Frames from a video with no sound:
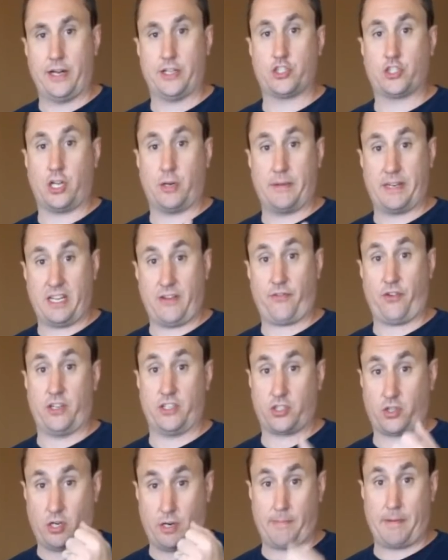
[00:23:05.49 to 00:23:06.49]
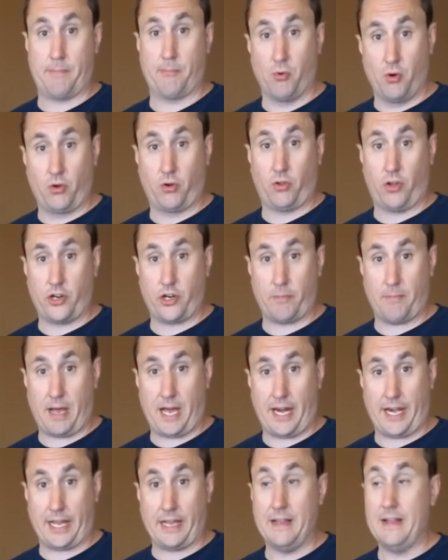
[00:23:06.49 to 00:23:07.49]
It's going to be different. It's going to be brutal on your
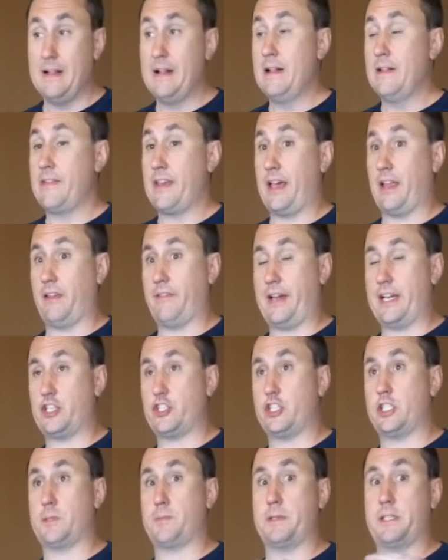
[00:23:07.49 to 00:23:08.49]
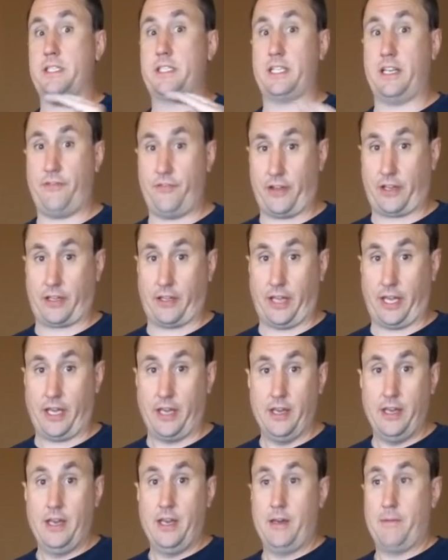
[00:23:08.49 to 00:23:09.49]
body. The elevation specifically,
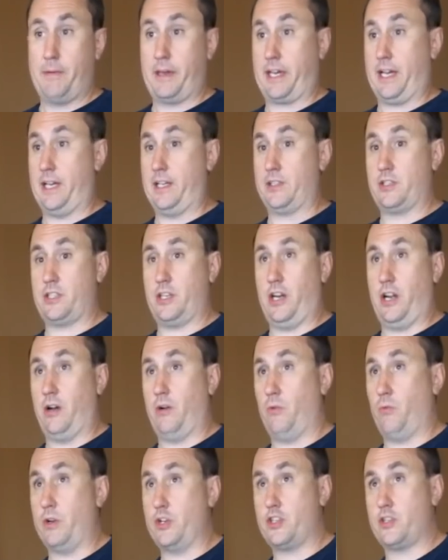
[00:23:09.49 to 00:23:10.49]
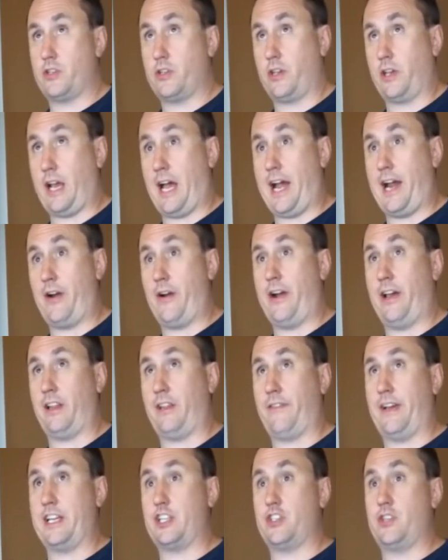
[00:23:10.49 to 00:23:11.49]
because once you higher in
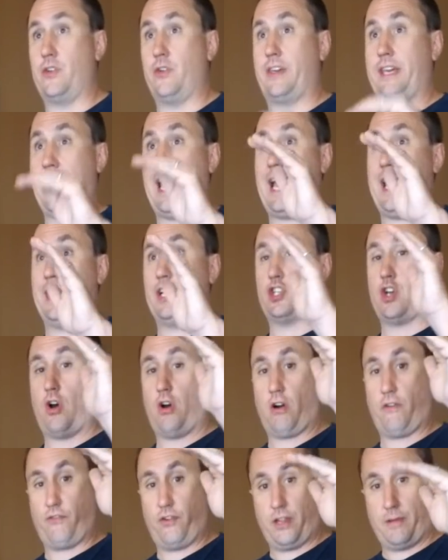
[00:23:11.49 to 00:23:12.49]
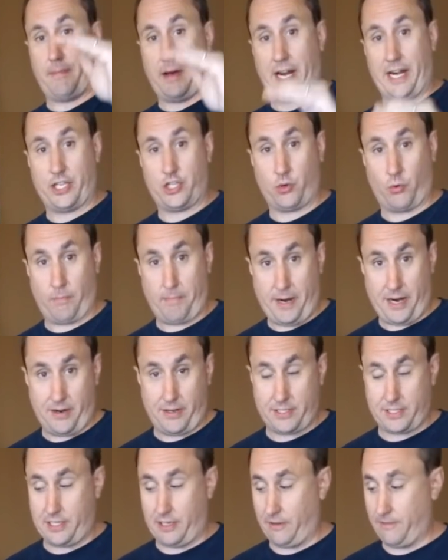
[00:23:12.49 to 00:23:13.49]
elevation you get, it's harder for the body to repair
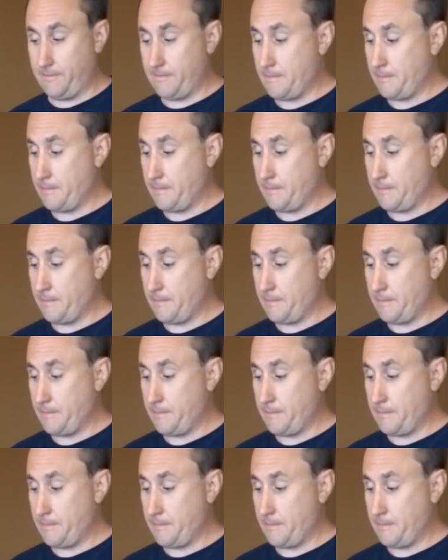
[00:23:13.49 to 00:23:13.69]
itself.